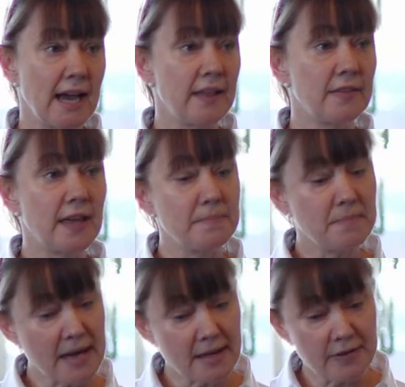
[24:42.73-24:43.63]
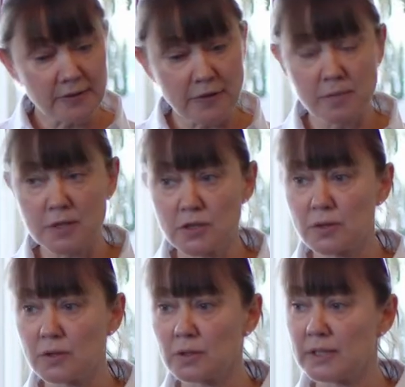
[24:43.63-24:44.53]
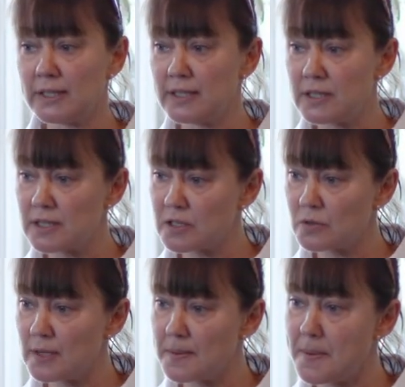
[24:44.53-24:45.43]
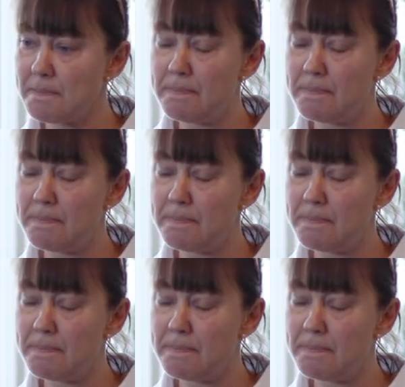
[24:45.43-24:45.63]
and they made the pharmaceutical industry